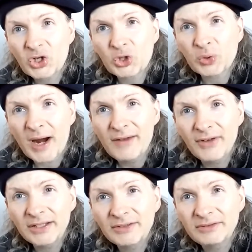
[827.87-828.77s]

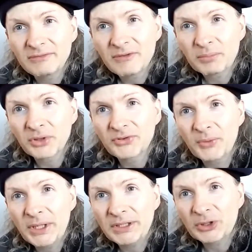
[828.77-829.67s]
craven
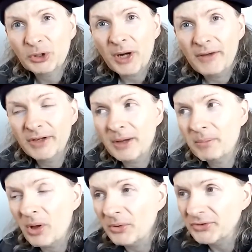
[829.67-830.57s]

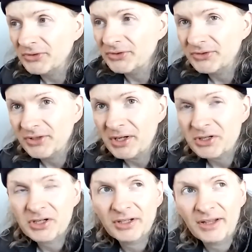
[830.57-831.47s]
impulses and
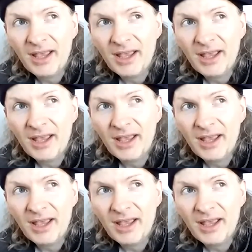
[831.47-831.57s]
such,